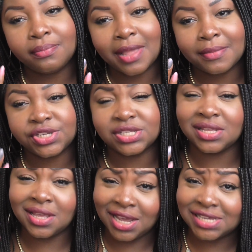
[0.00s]
blemishes
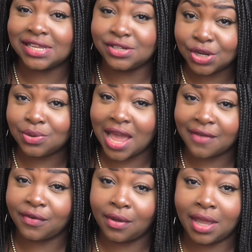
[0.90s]
because I don't
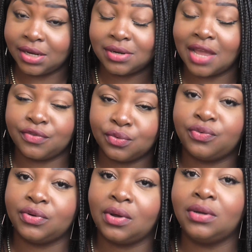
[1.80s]
have an
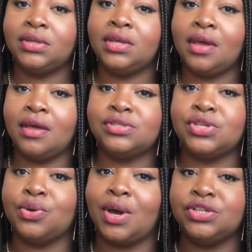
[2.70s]
awful lot,
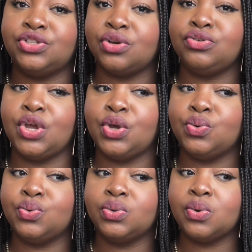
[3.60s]
so I don't
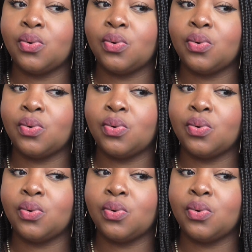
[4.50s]
know